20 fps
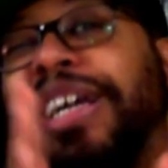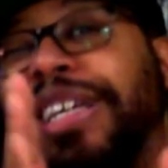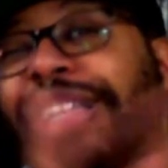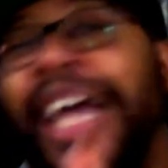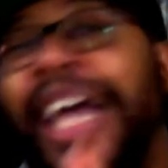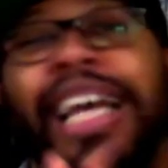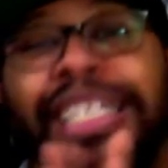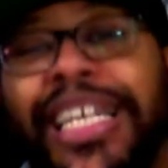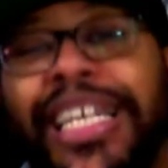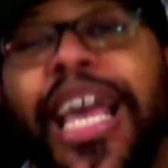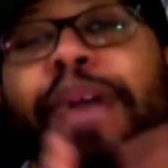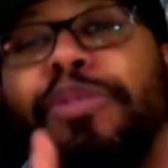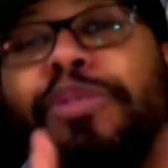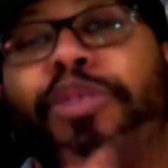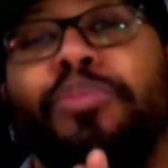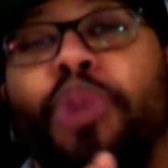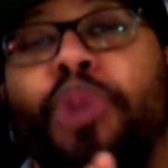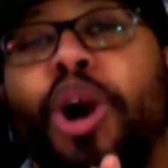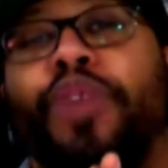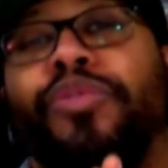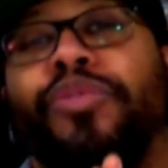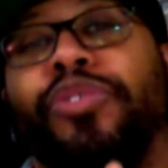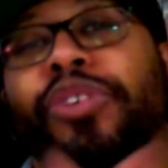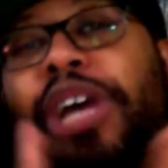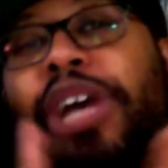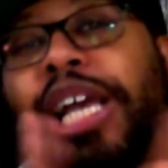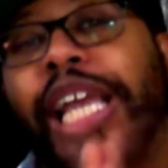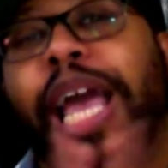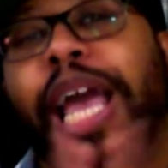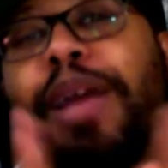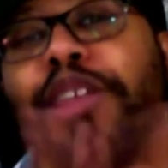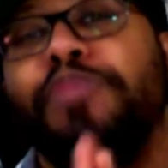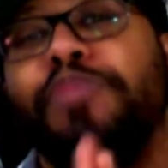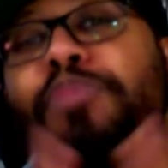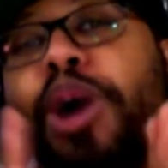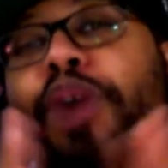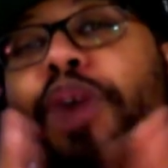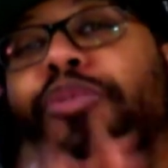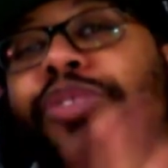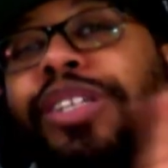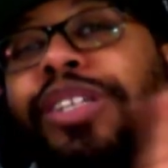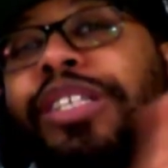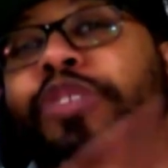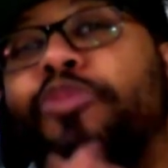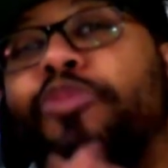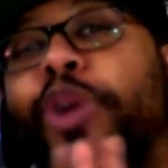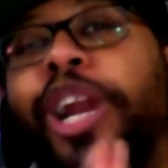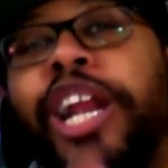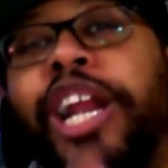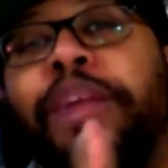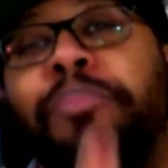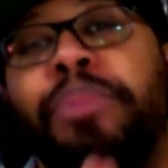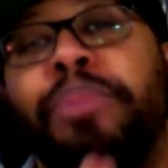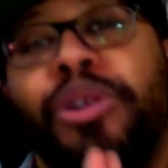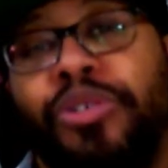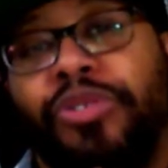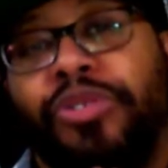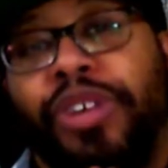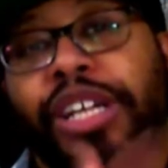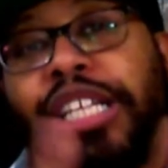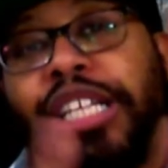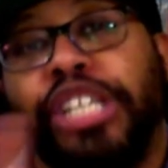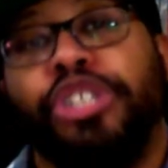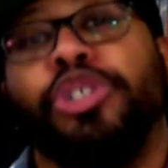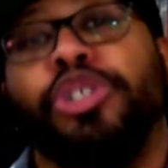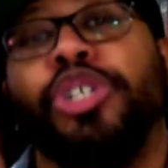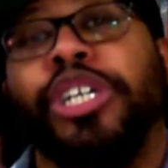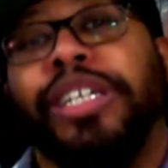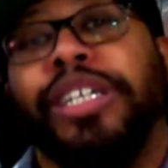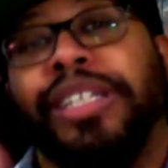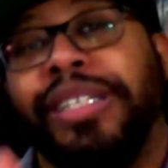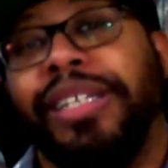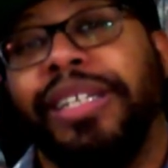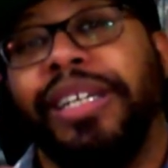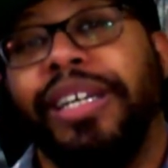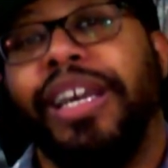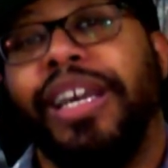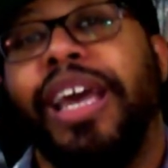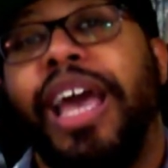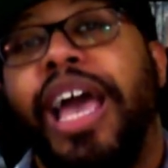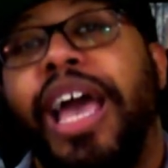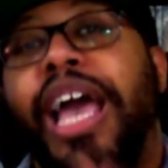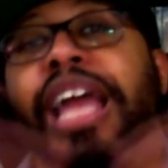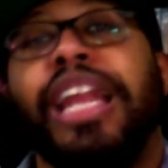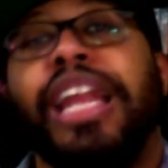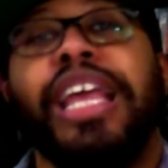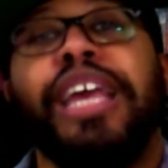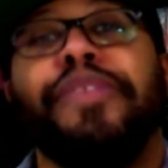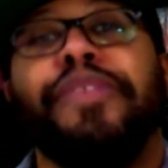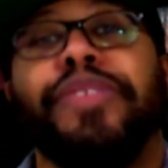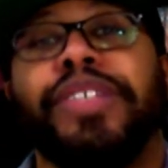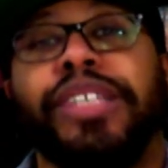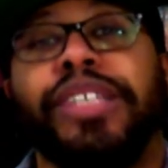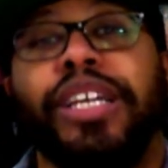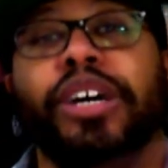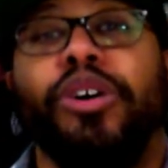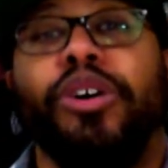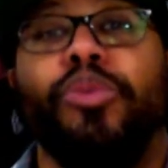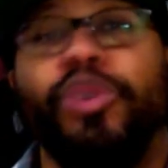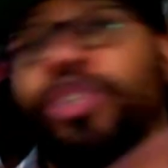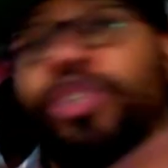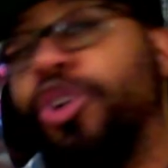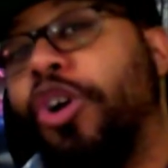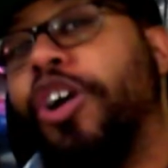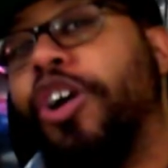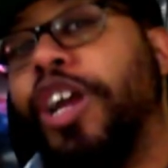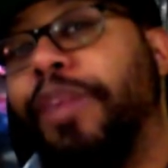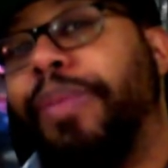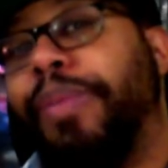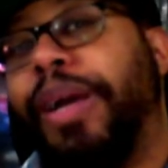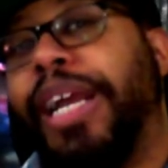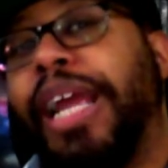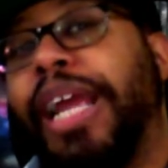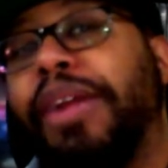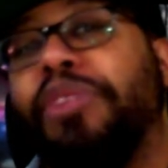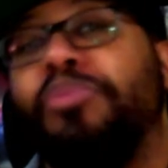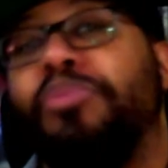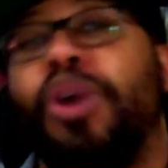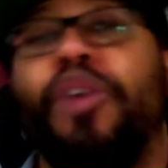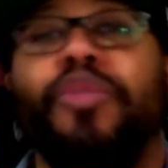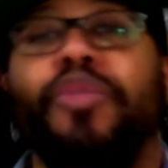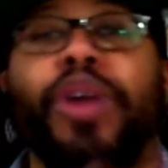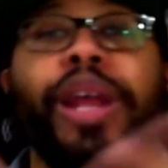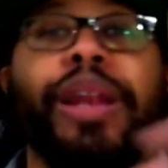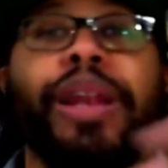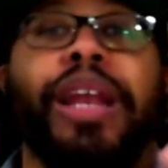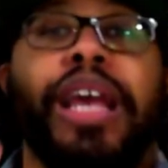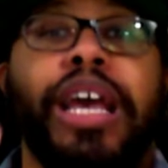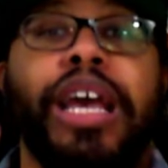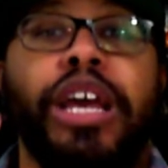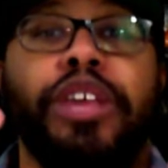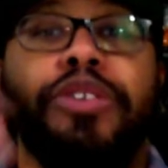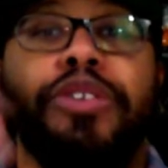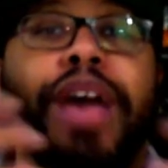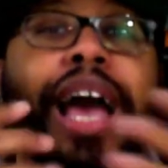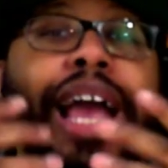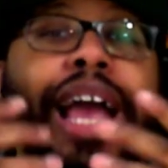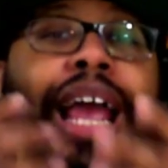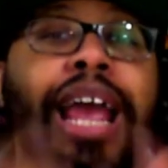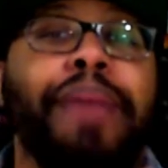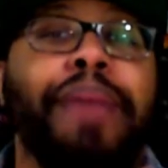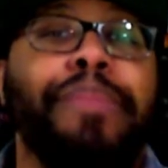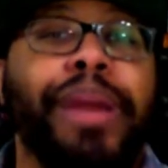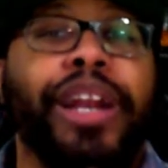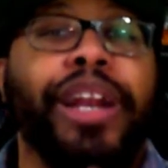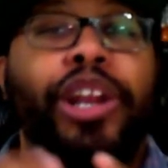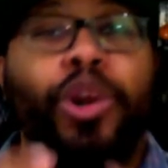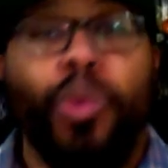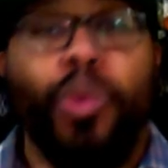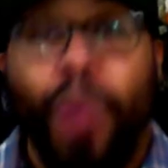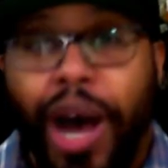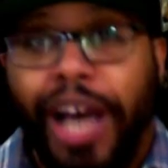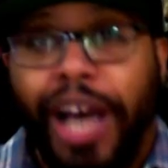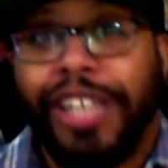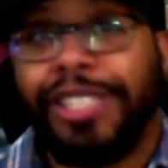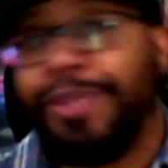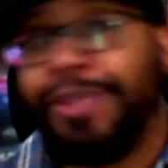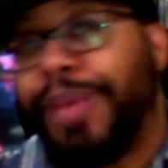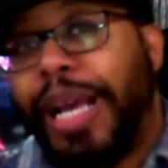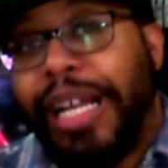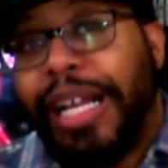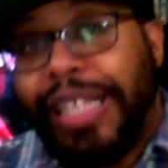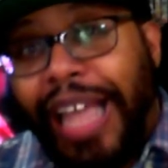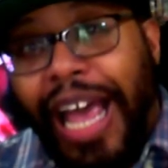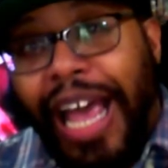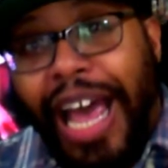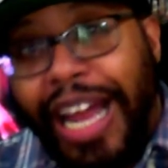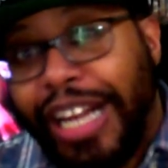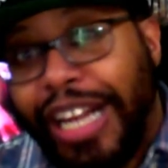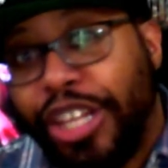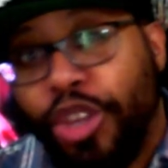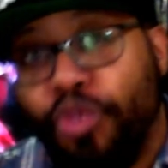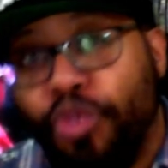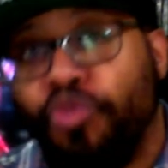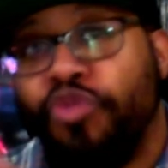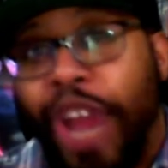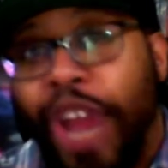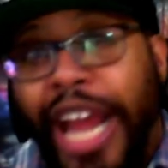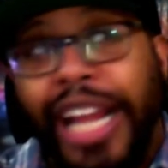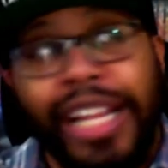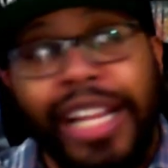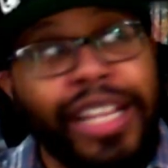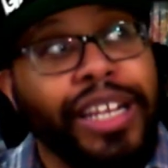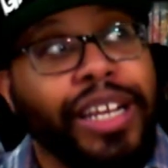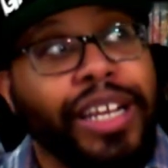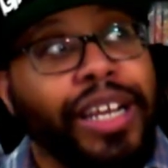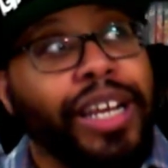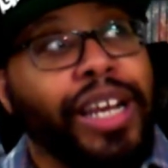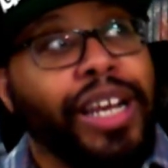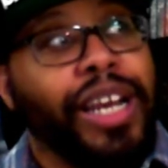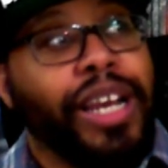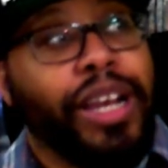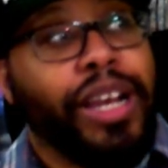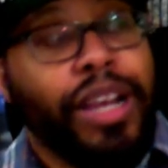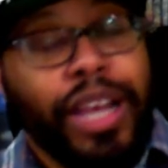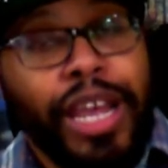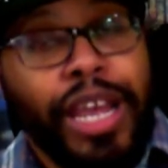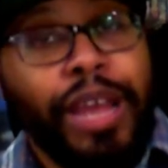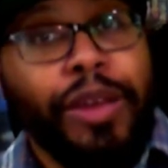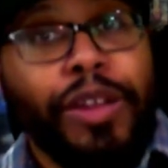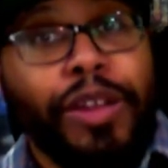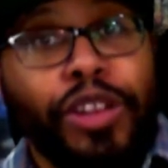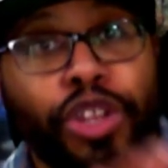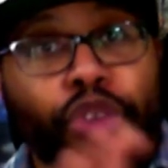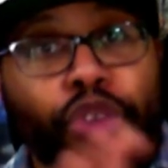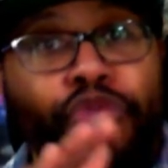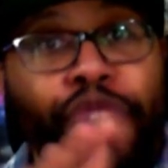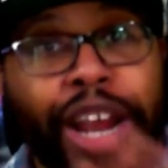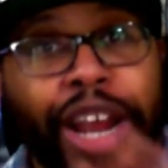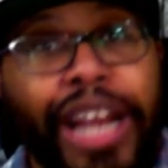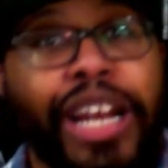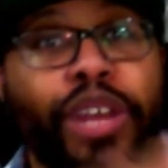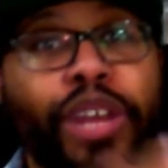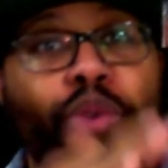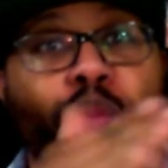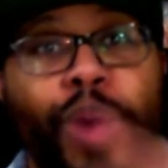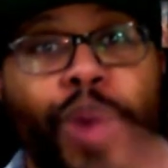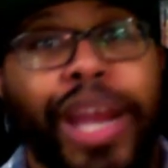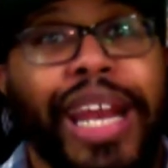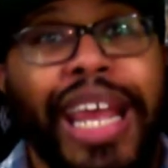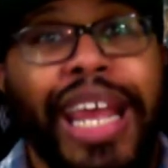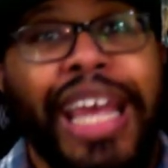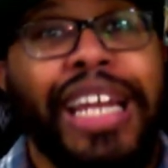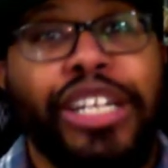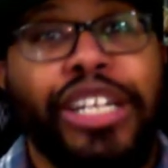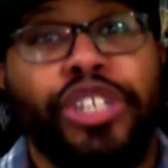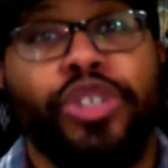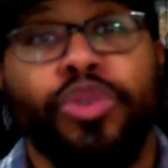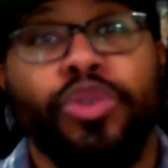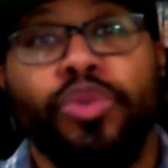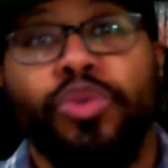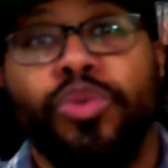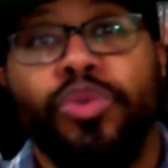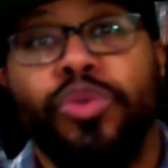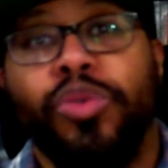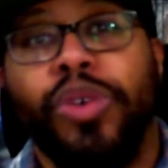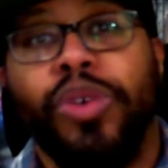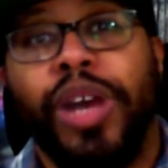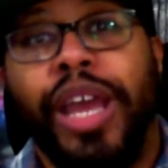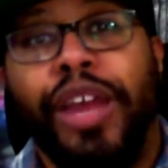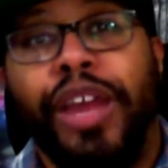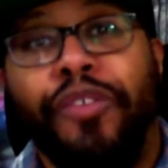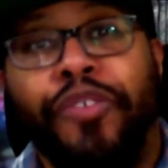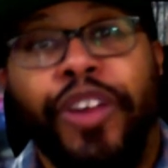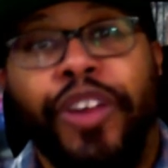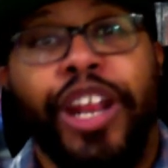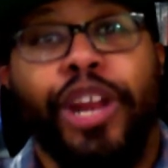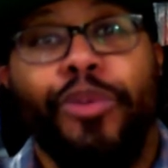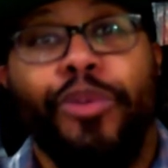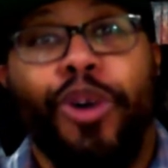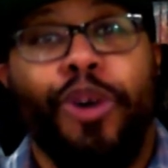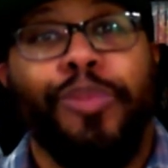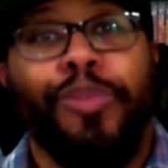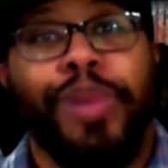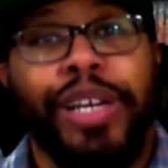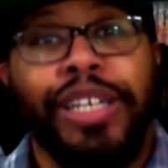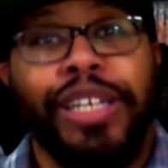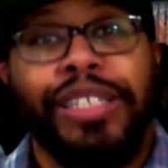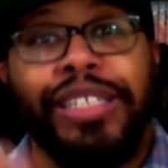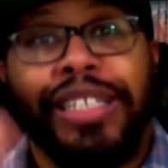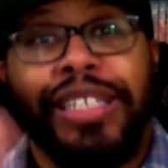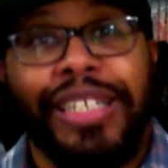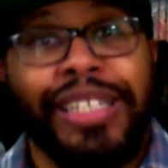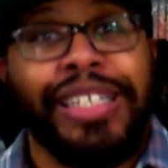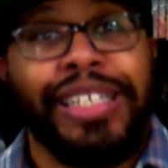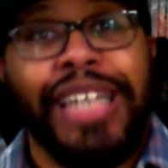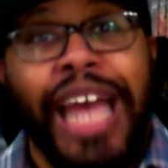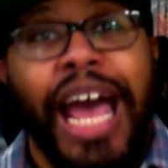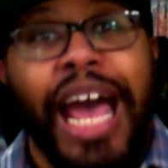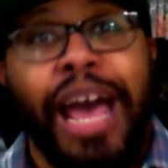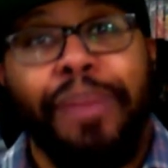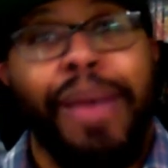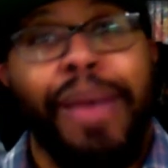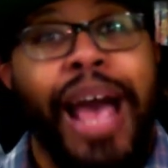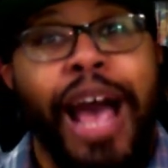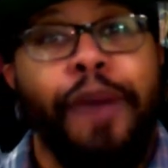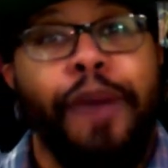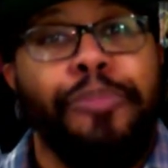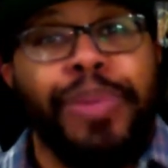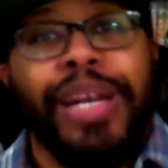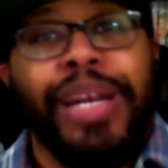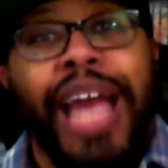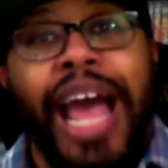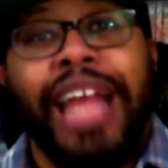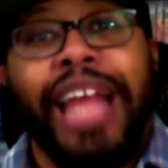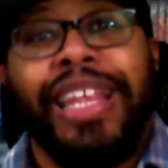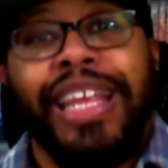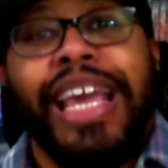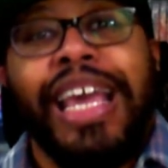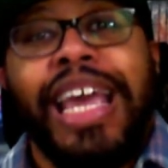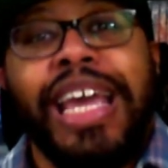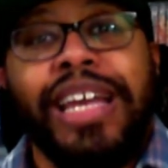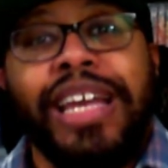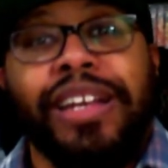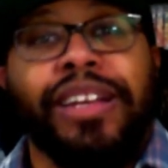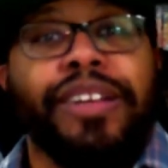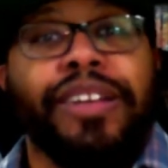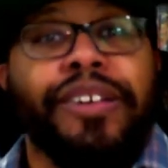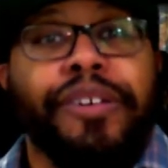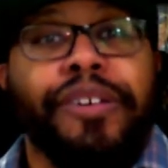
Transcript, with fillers: That's Captain Marvel. Captain Marvel was the one in the middle that you couldn't see. And even still, we're talking about Captain Marvel, and you had Ant Man and the Wasp that had a direct it directly went into Infinity War because the snap happened at the end.